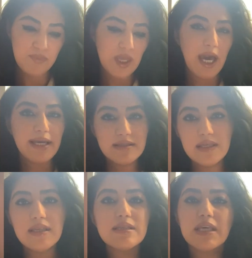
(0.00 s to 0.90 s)
I
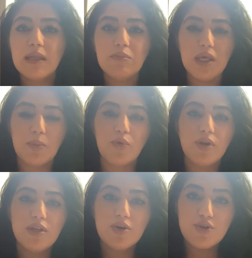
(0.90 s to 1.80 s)
think this can be a
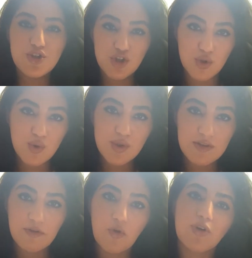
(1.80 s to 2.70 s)
pretty good
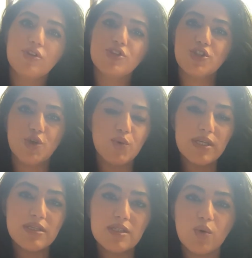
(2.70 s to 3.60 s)
choice for the
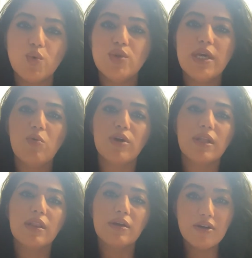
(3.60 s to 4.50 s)
students who they want to
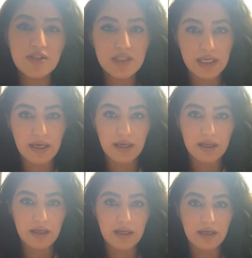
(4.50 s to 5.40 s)
learn uh,
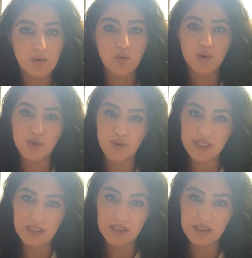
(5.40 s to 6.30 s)
uh, rotary
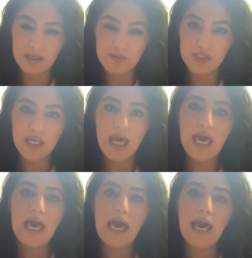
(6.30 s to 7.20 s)
systems.
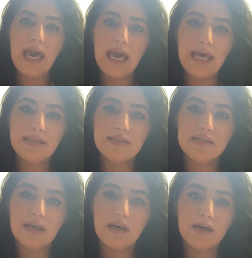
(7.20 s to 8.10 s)
And
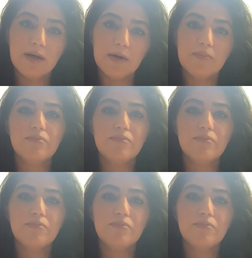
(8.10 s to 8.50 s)
uh,